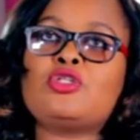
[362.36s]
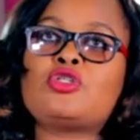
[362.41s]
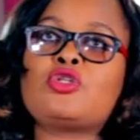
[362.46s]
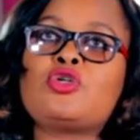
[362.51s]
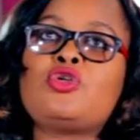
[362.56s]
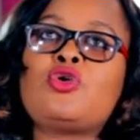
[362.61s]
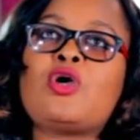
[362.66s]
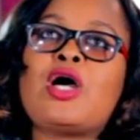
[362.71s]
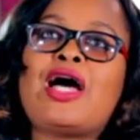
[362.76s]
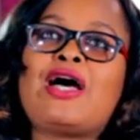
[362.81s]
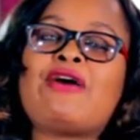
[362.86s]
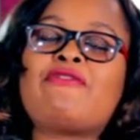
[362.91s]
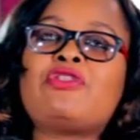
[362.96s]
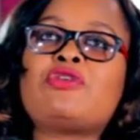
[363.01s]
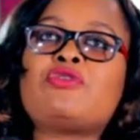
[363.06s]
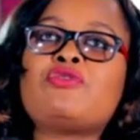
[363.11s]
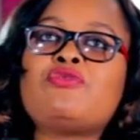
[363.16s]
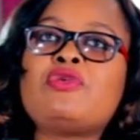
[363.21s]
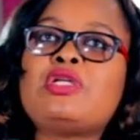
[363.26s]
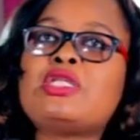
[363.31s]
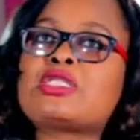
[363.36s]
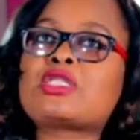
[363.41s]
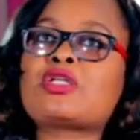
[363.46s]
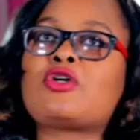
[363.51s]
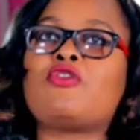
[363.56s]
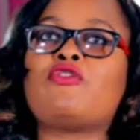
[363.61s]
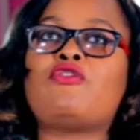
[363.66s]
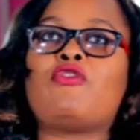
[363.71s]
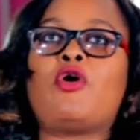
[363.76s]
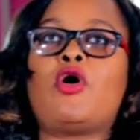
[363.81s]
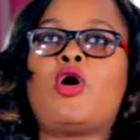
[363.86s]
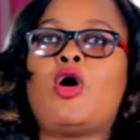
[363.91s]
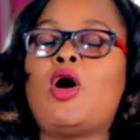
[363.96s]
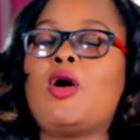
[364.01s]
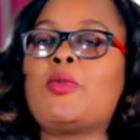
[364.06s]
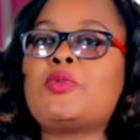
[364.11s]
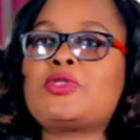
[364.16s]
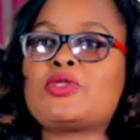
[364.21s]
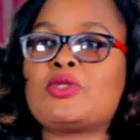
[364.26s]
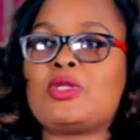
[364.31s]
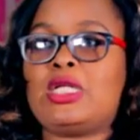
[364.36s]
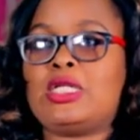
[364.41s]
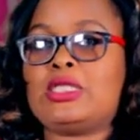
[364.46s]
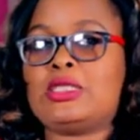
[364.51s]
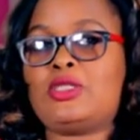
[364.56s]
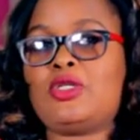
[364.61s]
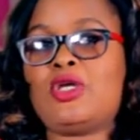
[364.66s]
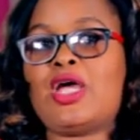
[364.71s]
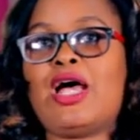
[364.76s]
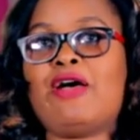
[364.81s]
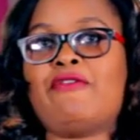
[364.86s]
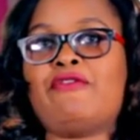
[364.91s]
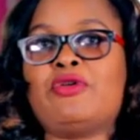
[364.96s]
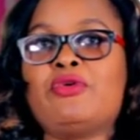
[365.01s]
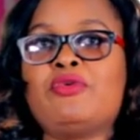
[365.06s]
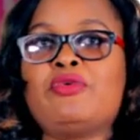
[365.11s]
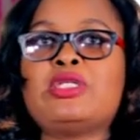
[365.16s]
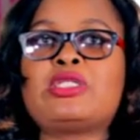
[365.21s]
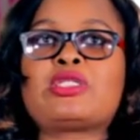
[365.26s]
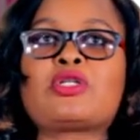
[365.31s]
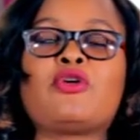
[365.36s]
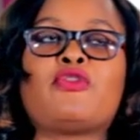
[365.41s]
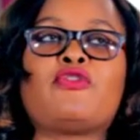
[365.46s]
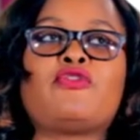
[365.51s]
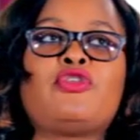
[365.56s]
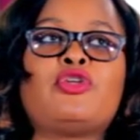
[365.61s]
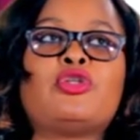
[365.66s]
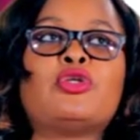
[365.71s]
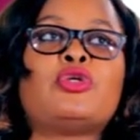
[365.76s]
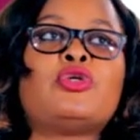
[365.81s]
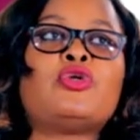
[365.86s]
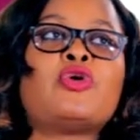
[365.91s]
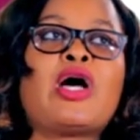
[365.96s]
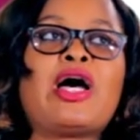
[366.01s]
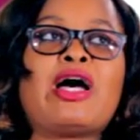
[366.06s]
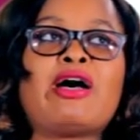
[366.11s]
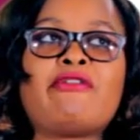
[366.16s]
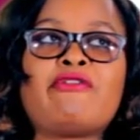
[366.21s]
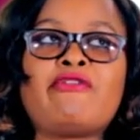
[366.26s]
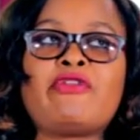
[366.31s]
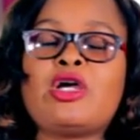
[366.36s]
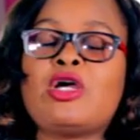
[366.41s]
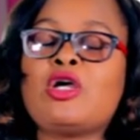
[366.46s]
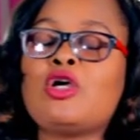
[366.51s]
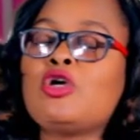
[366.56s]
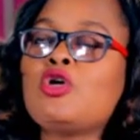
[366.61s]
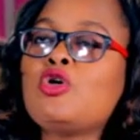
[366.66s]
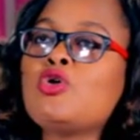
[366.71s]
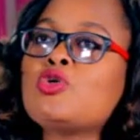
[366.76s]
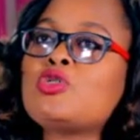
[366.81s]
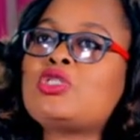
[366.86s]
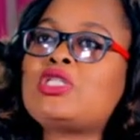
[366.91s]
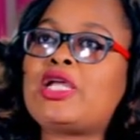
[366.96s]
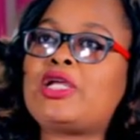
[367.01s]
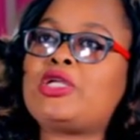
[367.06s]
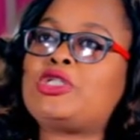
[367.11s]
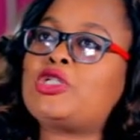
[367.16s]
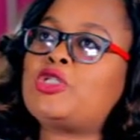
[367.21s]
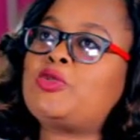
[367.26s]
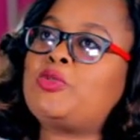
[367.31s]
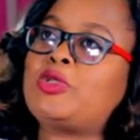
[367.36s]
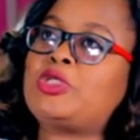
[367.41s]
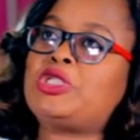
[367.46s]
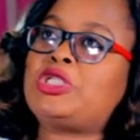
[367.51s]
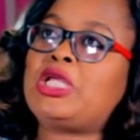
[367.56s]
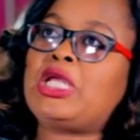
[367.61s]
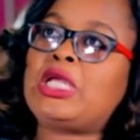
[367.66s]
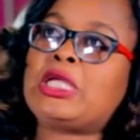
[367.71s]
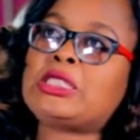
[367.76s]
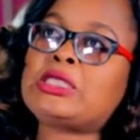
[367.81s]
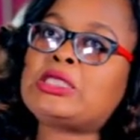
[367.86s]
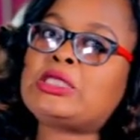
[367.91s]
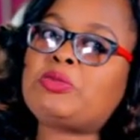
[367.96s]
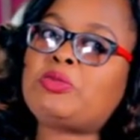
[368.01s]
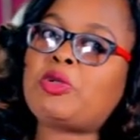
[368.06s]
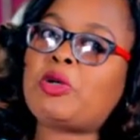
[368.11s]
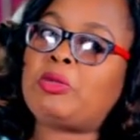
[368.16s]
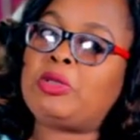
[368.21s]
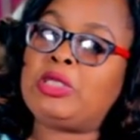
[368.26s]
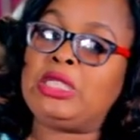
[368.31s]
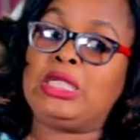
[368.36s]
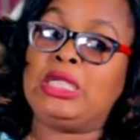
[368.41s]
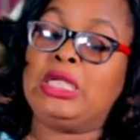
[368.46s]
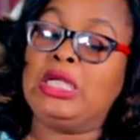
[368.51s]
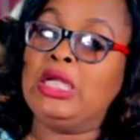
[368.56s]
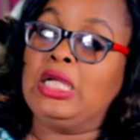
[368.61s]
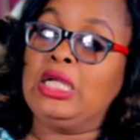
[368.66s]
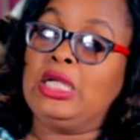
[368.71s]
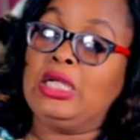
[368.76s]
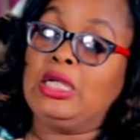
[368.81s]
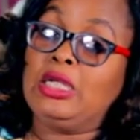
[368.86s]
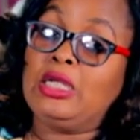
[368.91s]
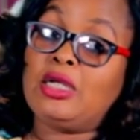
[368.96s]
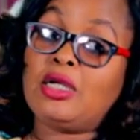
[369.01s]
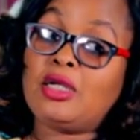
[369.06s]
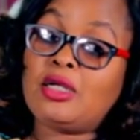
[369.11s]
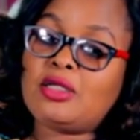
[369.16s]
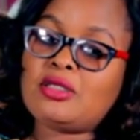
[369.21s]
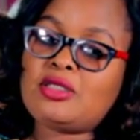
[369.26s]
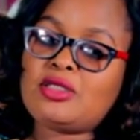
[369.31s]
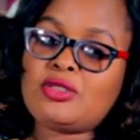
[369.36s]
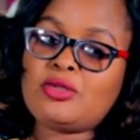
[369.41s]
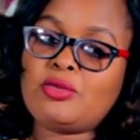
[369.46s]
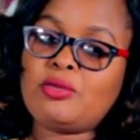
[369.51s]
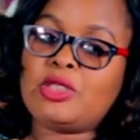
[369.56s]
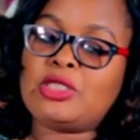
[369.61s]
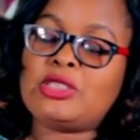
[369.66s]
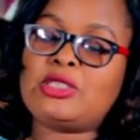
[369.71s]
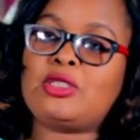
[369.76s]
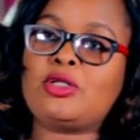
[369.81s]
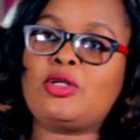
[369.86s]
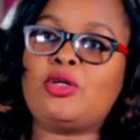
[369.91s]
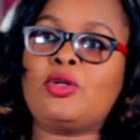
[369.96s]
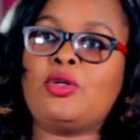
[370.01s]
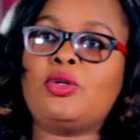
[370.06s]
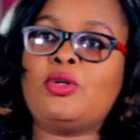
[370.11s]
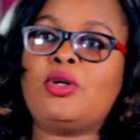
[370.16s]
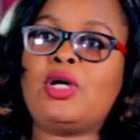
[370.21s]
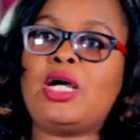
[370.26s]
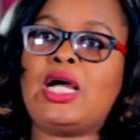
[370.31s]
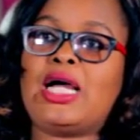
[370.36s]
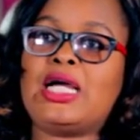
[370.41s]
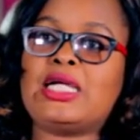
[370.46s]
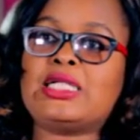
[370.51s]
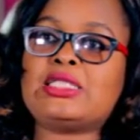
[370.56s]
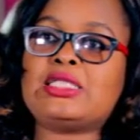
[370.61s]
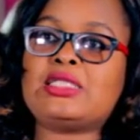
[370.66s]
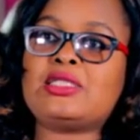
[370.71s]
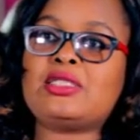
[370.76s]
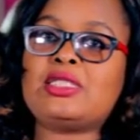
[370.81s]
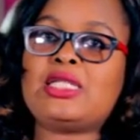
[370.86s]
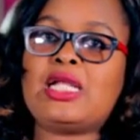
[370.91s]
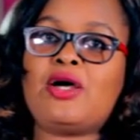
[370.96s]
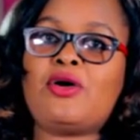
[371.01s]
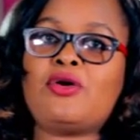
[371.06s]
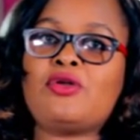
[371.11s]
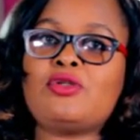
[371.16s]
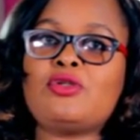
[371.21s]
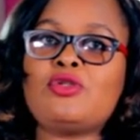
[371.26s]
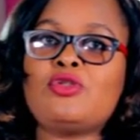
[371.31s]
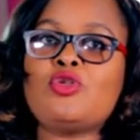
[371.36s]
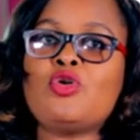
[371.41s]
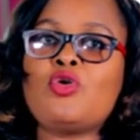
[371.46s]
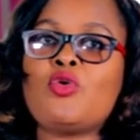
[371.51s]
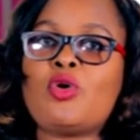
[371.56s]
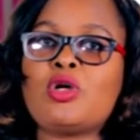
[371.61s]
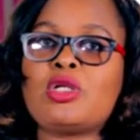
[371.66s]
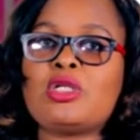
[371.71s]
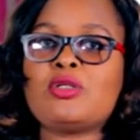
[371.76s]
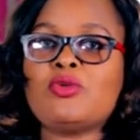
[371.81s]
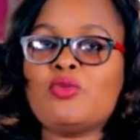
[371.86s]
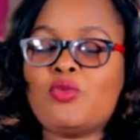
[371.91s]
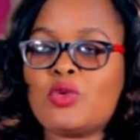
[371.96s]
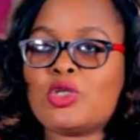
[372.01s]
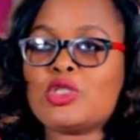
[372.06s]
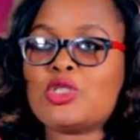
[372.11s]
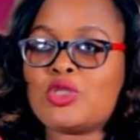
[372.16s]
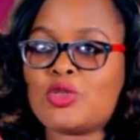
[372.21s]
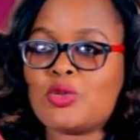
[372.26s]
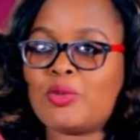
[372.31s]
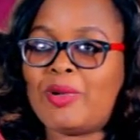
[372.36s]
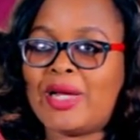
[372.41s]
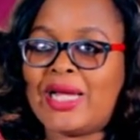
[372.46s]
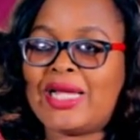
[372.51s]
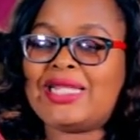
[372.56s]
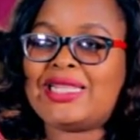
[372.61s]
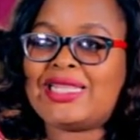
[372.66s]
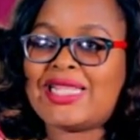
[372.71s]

So you have the risk of obsolescence. You have the risk of, you know, you have goods that you just purchased probably two months ago and now no one wants to buy